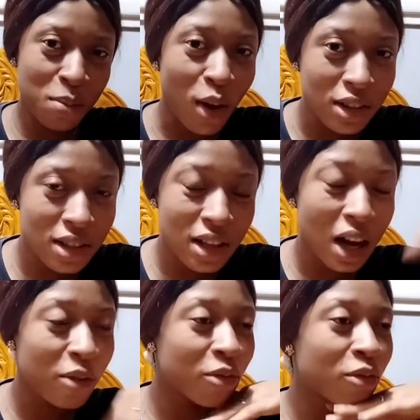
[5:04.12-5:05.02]
months,
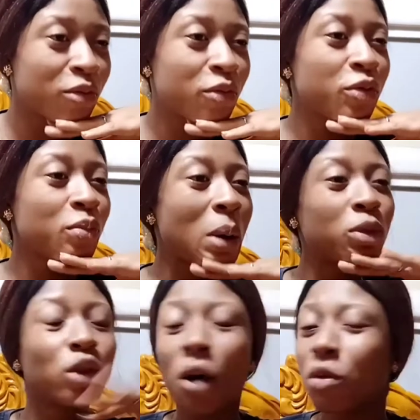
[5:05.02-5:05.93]
I
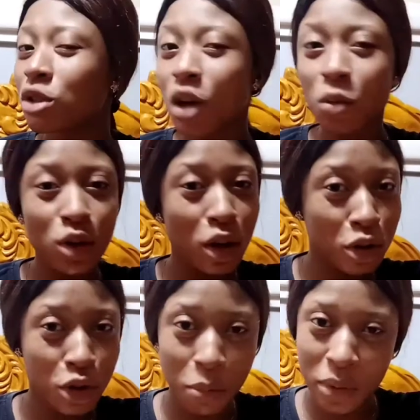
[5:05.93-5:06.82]
was done with all the
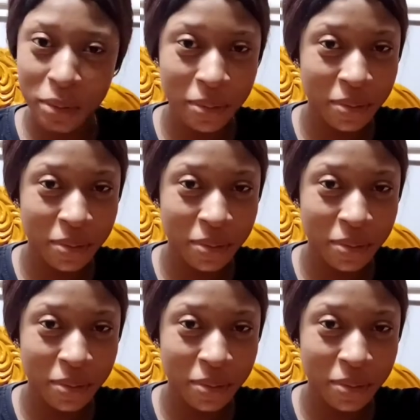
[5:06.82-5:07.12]
shopping.